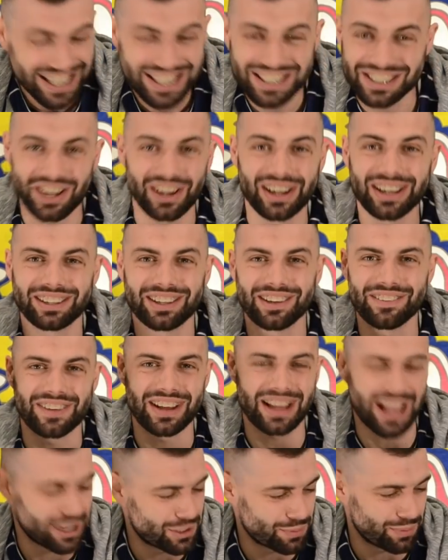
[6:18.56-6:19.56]

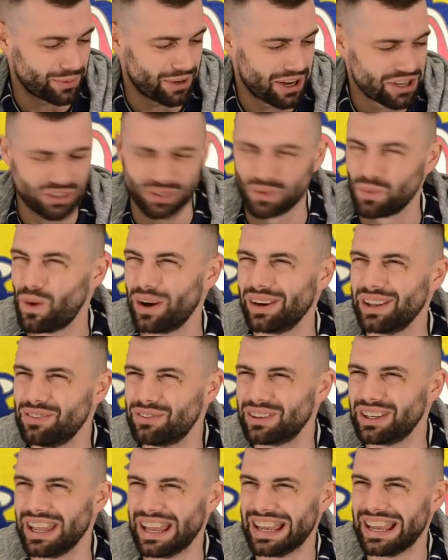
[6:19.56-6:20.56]
Scientific exploration, what
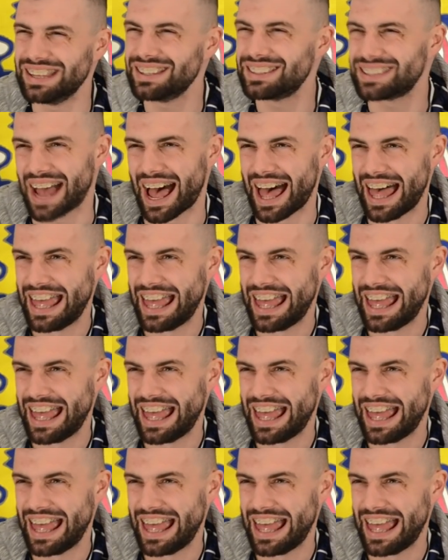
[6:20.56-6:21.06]
even is that?